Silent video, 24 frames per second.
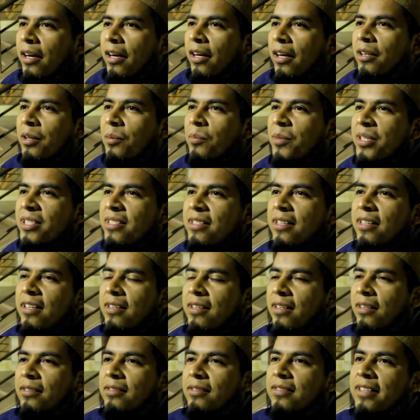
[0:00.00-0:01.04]
and the
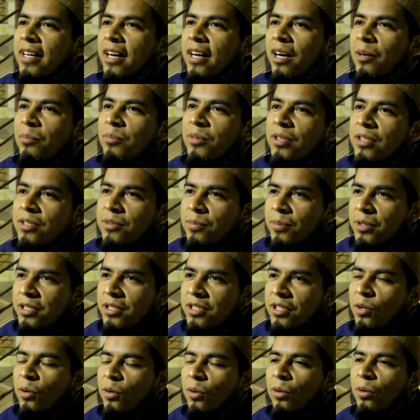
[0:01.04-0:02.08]
Mexican, they have this
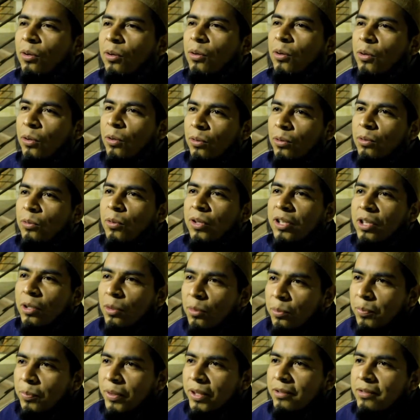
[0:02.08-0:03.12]
virgin called
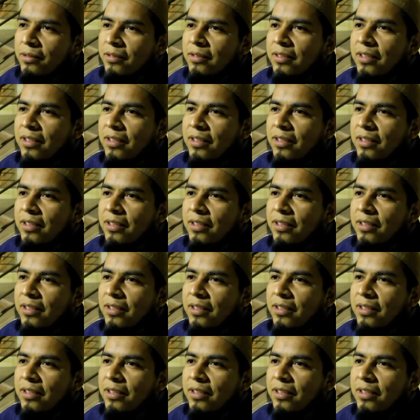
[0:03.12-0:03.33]
Guadalupe.